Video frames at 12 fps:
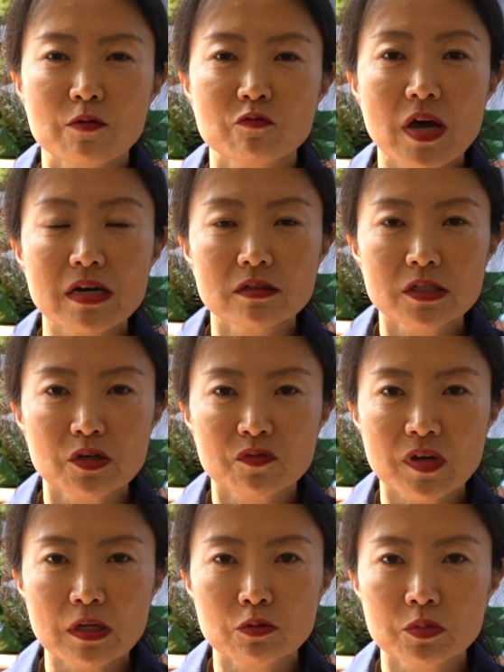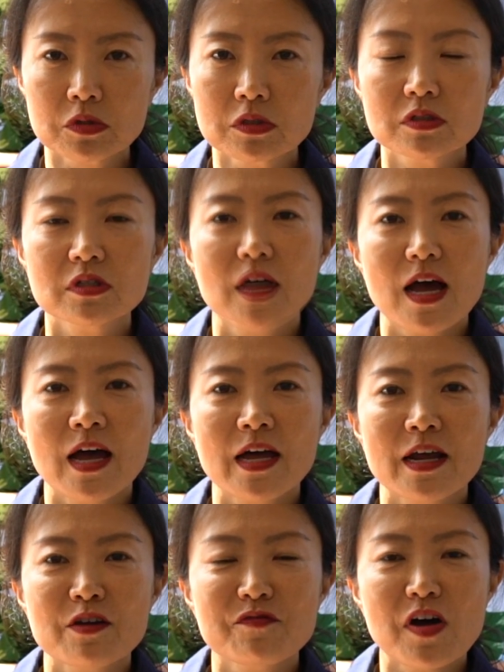readily available.
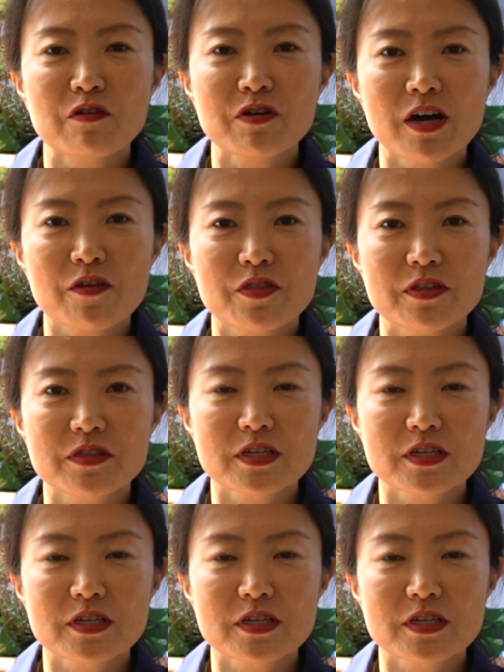And I found out that